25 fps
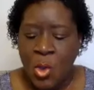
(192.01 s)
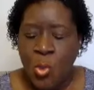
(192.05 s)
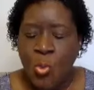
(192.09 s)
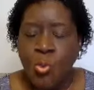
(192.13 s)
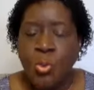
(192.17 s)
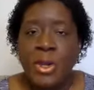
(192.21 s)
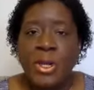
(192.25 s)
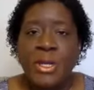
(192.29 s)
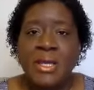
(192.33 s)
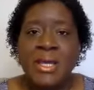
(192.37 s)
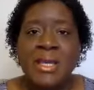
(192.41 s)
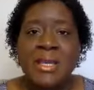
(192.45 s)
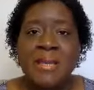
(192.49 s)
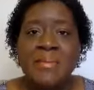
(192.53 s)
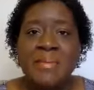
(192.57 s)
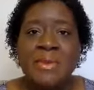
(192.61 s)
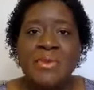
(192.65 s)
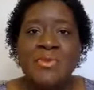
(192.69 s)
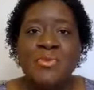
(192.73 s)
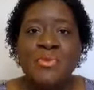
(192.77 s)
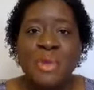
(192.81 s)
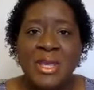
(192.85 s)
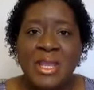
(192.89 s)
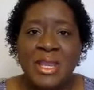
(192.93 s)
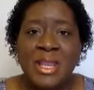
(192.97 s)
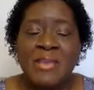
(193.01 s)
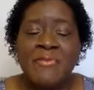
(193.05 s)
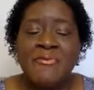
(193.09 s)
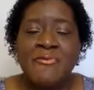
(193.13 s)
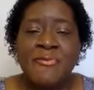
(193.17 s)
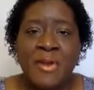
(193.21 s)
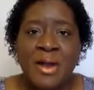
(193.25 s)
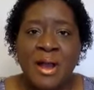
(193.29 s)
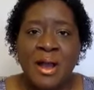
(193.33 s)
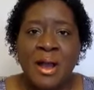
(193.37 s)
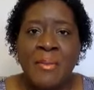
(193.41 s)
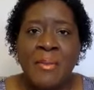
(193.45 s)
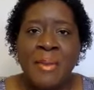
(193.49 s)
We're going to be reading
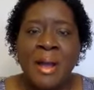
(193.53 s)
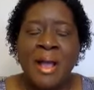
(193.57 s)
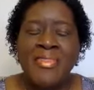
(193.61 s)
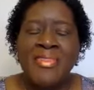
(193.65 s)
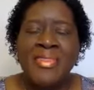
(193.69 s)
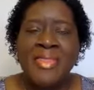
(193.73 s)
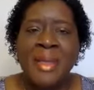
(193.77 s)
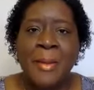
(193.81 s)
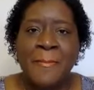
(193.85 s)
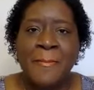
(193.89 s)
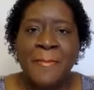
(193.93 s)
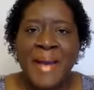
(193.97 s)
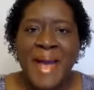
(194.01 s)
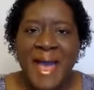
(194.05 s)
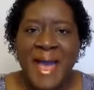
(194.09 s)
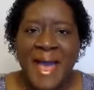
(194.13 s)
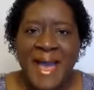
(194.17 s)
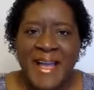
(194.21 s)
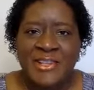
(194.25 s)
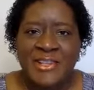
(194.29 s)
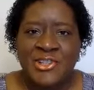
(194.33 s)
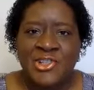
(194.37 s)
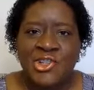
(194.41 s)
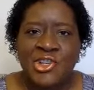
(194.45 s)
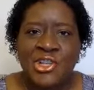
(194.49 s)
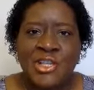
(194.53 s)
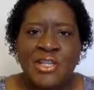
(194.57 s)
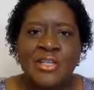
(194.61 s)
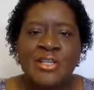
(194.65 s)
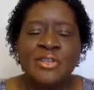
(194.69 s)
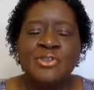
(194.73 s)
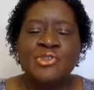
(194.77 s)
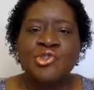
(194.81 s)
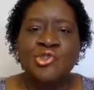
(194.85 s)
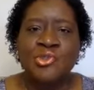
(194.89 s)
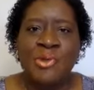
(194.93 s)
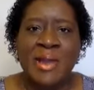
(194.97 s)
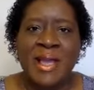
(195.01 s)
from the
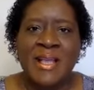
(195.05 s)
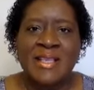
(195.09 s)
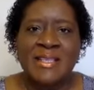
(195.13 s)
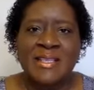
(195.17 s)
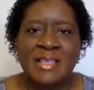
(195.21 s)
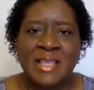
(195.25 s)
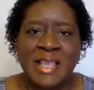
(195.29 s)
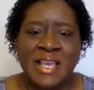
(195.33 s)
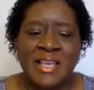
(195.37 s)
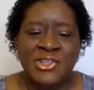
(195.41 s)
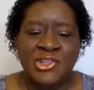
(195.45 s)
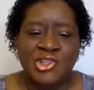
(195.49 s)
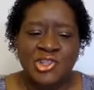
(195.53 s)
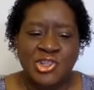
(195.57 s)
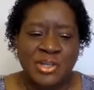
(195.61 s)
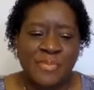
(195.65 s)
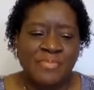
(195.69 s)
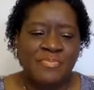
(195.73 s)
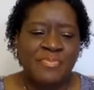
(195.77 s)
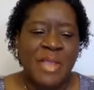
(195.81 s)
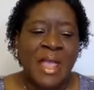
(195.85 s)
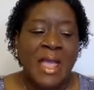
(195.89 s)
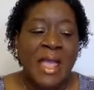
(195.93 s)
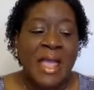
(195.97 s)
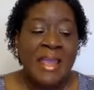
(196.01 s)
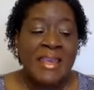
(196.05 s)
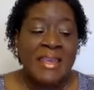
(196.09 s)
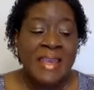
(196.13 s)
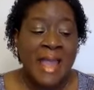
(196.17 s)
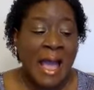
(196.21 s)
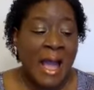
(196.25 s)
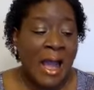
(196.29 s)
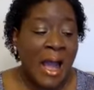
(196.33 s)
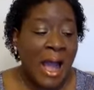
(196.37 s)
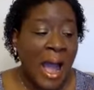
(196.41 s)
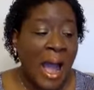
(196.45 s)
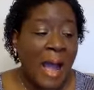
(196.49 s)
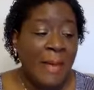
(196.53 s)
Passion Translation.
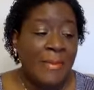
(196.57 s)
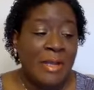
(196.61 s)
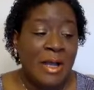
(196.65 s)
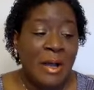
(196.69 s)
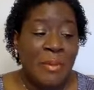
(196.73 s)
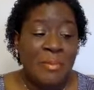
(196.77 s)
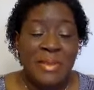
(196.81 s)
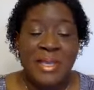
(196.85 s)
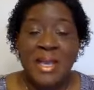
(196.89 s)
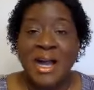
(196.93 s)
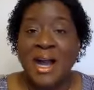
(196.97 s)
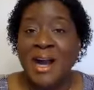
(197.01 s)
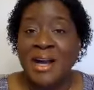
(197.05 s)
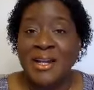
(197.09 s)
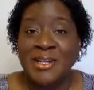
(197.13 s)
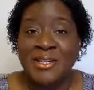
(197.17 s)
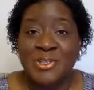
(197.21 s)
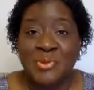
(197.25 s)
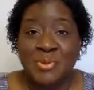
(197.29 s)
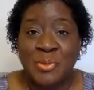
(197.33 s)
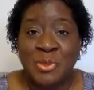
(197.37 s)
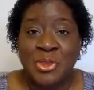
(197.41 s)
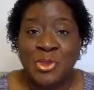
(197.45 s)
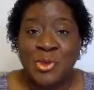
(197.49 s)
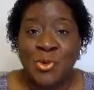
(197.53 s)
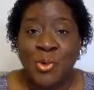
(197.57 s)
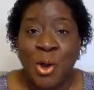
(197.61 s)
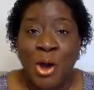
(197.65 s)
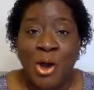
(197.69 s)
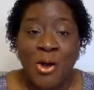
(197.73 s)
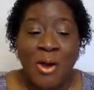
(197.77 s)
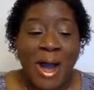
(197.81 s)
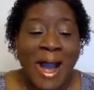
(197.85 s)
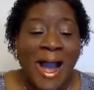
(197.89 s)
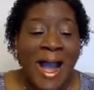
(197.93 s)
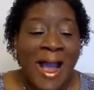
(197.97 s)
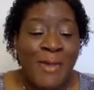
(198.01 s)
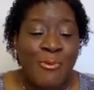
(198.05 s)
Now, I'm going to be honest with you
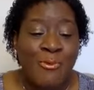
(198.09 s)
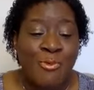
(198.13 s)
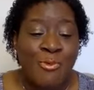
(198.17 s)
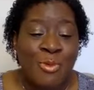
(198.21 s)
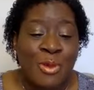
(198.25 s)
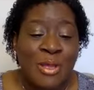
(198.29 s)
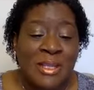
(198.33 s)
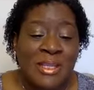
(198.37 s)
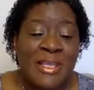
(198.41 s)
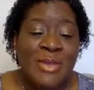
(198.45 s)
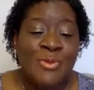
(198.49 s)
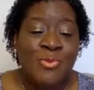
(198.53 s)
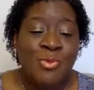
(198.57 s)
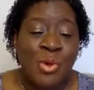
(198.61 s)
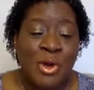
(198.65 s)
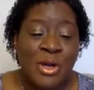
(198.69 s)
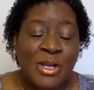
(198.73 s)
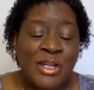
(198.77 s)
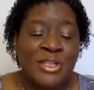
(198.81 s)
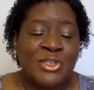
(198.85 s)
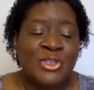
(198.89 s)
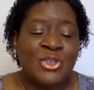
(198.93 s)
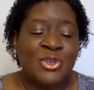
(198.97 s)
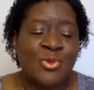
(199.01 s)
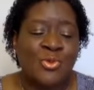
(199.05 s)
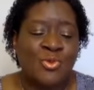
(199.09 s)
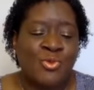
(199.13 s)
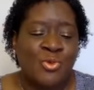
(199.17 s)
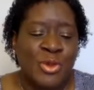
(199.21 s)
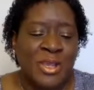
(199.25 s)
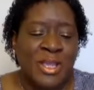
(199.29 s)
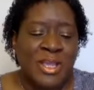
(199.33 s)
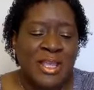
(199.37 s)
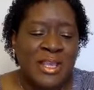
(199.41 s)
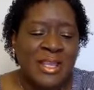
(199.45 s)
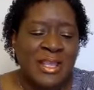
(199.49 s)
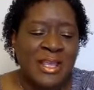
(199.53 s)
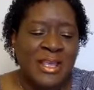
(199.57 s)
all. I really wanted to
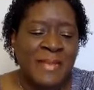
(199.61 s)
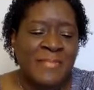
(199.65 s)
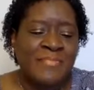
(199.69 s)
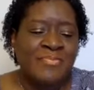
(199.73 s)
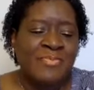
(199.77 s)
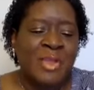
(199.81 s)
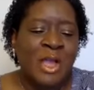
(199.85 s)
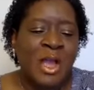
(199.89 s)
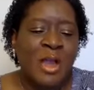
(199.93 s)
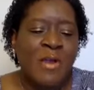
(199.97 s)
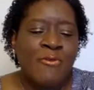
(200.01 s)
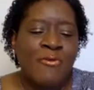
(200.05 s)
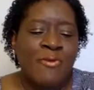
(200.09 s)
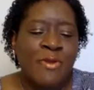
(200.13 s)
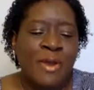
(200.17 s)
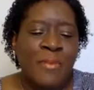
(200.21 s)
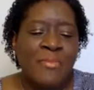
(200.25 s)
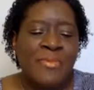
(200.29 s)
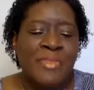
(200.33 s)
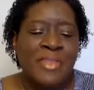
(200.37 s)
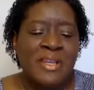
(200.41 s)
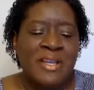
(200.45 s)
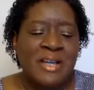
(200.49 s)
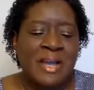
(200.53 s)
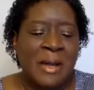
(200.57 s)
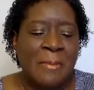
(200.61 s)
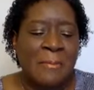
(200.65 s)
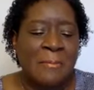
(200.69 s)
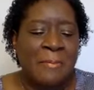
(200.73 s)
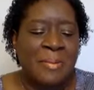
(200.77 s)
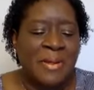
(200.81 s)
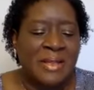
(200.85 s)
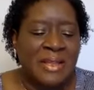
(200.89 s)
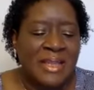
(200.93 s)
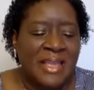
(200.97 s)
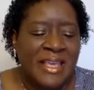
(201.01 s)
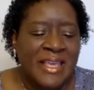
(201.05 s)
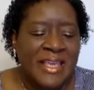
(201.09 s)
read it from the
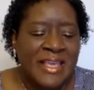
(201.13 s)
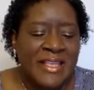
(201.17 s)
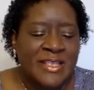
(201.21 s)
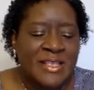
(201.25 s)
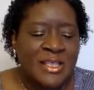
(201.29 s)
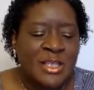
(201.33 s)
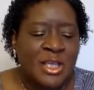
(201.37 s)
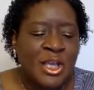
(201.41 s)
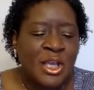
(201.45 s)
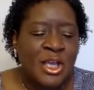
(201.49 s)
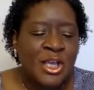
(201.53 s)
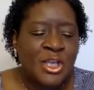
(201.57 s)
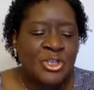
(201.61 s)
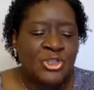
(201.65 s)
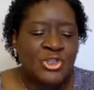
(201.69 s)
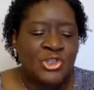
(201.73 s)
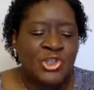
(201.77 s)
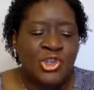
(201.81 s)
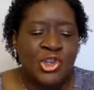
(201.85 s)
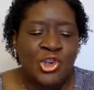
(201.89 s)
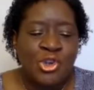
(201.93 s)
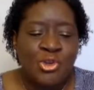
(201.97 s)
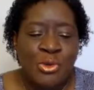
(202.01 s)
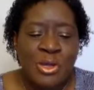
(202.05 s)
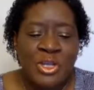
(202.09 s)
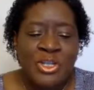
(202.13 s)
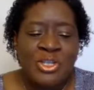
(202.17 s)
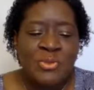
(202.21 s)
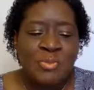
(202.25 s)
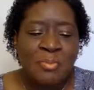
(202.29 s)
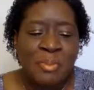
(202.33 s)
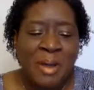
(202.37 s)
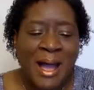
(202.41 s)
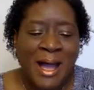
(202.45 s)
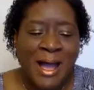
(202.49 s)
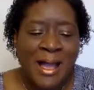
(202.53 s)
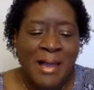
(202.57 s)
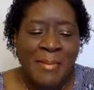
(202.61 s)
Complete Jewish
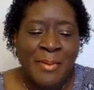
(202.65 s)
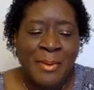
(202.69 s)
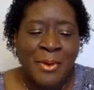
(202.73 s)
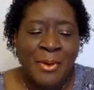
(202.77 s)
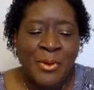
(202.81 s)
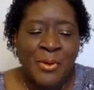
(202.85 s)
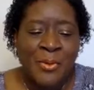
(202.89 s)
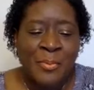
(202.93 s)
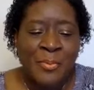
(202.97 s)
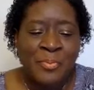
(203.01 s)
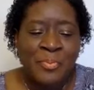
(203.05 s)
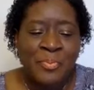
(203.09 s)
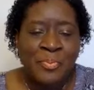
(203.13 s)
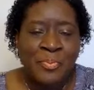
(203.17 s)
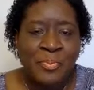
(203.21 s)
Bible,